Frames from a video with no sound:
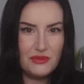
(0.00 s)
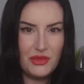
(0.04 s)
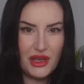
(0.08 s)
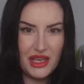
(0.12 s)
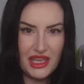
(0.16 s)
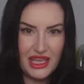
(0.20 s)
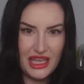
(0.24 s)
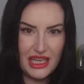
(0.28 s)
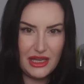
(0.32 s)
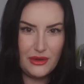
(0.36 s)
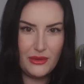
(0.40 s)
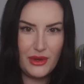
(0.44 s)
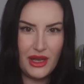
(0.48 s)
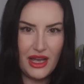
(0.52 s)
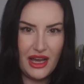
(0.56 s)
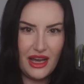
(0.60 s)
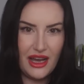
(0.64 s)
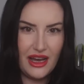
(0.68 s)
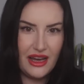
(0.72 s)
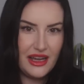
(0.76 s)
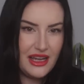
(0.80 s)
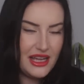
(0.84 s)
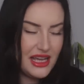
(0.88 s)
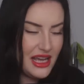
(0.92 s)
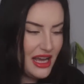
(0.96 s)
But here we
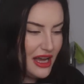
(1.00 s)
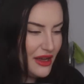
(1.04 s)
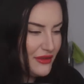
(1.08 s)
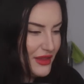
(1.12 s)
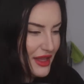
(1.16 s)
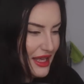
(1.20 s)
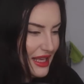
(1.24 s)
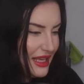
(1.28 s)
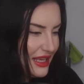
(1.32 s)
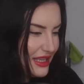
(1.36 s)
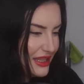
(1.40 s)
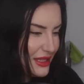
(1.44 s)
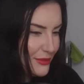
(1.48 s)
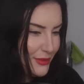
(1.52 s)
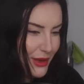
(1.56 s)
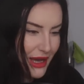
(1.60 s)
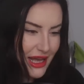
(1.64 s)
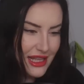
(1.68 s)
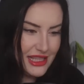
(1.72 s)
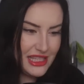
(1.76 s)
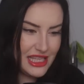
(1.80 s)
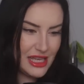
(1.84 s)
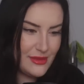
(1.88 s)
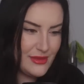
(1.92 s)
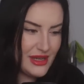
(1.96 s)
are. I think the
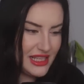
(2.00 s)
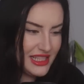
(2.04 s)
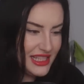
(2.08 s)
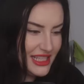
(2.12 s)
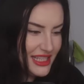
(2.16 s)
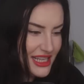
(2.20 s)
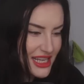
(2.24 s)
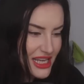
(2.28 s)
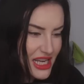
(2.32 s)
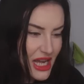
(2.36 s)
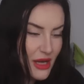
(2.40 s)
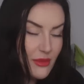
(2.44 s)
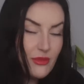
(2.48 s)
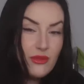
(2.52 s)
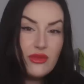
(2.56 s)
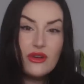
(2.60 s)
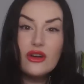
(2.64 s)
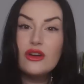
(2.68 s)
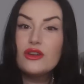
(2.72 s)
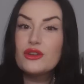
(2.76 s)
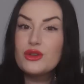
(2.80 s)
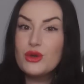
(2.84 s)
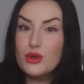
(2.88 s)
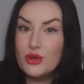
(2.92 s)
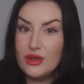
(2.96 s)
pandemic did a
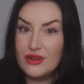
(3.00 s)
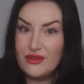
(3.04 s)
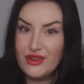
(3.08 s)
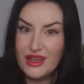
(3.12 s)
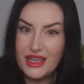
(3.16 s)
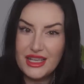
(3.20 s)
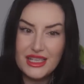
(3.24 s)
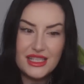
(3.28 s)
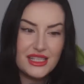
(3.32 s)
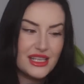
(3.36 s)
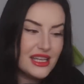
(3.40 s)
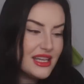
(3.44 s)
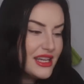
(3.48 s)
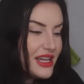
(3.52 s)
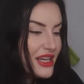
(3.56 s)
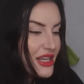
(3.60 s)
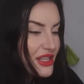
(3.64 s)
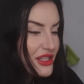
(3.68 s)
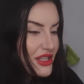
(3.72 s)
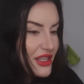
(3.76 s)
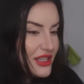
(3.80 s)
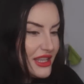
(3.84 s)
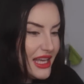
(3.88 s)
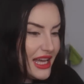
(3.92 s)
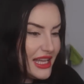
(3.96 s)
number on all of us.
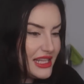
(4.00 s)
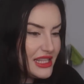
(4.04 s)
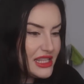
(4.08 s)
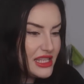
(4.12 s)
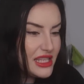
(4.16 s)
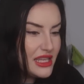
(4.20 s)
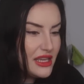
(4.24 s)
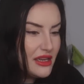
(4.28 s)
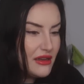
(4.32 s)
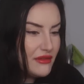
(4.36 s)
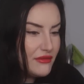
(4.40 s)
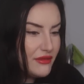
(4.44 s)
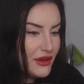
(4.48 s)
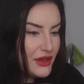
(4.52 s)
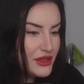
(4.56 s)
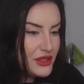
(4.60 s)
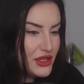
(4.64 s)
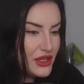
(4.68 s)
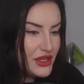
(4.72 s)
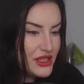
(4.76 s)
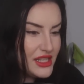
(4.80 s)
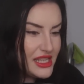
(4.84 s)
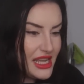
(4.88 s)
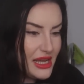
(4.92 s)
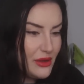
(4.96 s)
So that's
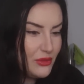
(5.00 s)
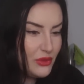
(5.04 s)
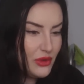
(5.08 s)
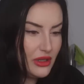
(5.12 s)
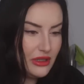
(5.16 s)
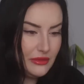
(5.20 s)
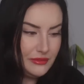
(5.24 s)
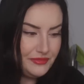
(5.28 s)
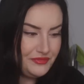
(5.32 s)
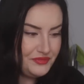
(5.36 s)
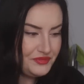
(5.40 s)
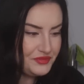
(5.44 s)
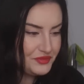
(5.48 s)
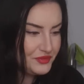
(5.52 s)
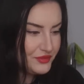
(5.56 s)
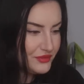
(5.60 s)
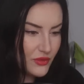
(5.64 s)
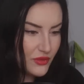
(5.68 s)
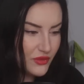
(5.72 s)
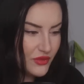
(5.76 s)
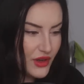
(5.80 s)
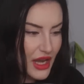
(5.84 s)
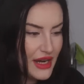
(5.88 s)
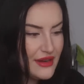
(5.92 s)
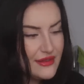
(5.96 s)
photo set one.
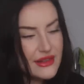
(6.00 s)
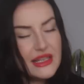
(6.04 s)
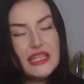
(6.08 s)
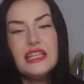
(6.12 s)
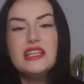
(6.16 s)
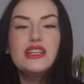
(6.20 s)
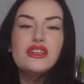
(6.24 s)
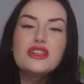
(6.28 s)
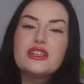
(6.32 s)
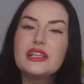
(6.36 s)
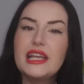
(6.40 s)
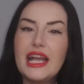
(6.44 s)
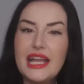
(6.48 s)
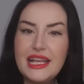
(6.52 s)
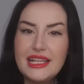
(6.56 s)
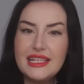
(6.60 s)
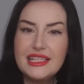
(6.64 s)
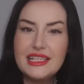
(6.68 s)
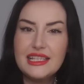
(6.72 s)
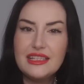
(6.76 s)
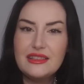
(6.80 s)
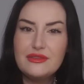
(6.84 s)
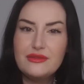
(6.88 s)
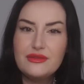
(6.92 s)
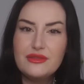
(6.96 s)
Very
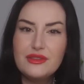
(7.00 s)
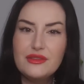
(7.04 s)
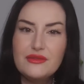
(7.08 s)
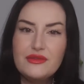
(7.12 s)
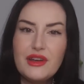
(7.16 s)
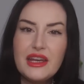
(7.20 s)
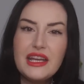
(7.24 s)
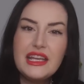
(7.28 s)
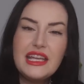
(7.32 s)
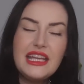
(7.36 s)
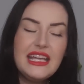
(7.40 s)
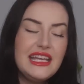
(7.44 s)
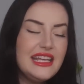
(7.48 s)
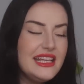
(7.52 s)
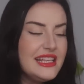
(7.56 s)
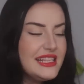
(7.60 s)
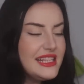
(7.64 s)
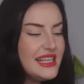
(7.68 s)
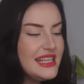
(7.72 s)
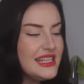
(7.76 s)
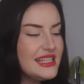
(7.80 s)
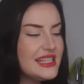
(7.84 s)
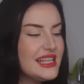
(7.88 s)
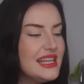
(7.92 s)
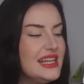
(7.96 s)
creative. Very, it
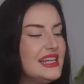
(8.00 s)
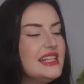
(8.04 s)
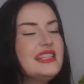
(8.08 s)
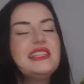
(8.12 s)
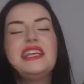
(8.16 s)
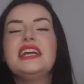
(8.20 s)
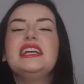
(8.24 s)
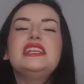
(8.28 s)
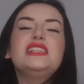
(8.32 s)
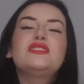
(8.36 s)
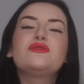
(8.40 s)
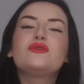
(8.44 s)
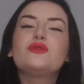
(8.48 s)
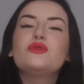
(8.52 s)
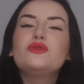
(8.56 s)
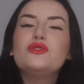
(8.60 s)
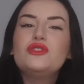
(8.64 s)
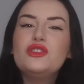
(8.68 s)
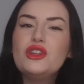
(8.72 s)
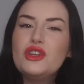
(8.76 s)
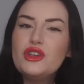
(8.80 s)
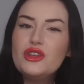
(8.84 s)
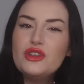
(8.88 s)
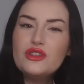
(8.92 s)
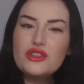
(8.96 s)
is his tasteful
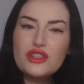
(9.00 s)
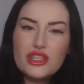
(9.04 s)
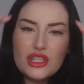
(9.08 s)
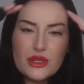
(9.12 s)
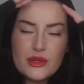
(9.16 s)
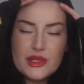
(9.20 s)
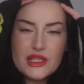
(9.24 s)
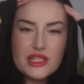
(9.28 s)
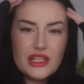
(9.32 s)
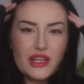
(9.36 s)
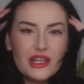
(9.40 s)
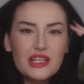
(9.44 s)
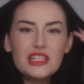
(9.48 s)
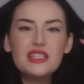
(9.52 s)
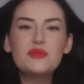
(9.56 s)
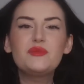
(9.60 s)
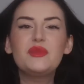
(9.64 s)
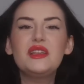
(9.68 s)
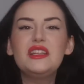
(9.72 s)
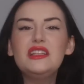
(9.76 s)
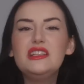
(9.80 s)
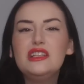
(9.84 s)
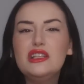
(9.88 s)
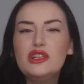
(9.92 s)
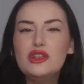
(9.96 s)
nude, so it's going to
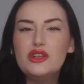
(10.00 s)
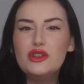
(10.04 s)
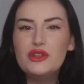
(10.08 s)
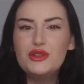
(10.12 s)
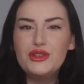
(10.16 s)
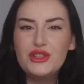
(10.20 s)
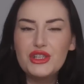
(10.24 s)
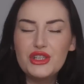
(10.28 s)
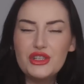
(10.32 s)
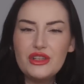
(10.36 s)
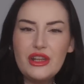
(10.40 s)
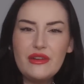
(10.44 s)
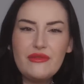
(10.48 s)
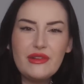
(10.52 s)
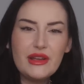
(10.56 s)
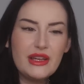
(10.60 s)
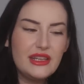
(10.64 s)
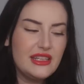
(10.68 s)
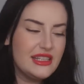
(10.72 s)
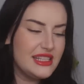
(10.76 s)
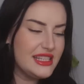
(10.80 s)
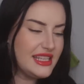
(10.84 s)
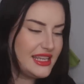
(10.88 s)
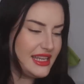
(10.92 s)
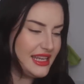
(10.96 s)
be lewd. You're never
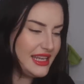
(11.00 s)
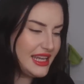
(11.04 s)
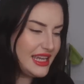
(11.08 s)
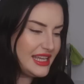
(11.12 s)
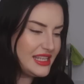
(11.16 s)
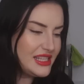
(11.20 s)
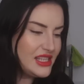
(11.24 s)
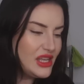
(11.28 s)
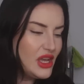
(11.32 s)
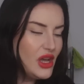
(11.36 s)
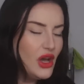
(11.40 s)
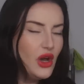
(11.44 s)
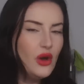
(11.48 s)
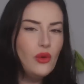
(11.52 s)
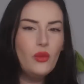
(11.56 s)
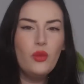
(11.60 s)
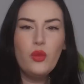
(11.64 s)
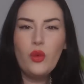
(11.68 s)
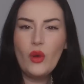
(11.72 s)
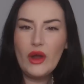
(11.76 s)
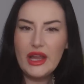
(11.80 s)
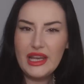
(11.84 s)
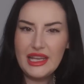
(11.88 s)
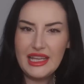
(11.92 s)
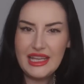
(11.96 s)
going to see his
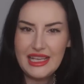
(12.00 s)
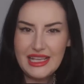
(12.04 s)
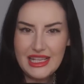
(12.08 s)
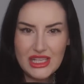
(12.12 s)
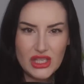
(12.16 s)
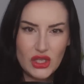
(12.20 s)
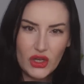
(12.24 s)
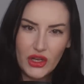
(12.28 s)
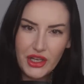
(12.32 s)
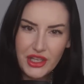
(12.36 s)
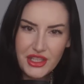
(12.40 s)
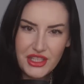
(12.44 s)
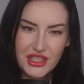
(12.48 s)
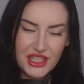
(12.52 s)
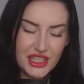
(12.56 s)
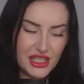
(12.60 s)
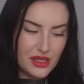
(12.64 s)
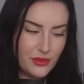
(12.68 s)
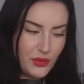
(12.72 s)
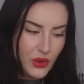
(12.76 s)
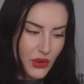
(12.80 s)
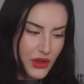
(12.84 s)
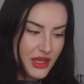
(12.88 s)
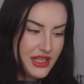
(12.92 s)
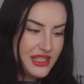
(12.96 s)
willy. Sorry to
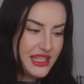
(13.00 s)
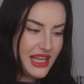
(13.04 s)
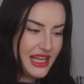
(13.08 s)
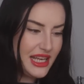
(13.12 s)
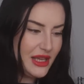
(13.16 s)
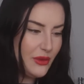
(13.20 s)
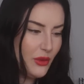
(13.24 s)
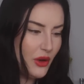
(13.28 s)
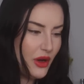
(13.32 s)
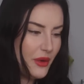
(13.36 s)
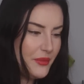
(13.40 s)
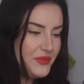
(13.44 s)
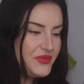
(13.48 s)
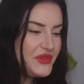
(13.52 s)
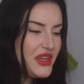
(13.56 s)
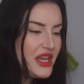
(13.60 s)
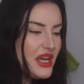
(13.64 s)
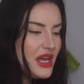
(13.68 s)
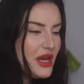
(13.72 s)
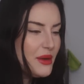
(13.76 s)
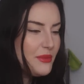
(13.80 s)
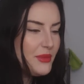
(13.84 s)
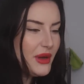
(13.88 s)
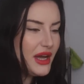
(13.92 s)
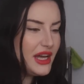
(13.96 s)
disappoint anyone.
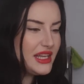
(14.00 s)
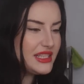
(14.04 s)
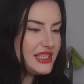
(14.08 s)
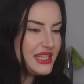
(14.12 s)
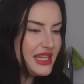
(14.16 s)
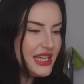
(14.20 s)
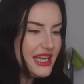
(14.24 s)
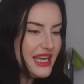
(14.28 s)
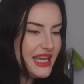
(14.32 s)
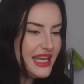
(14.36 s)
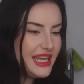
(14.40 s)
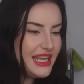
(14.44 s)
But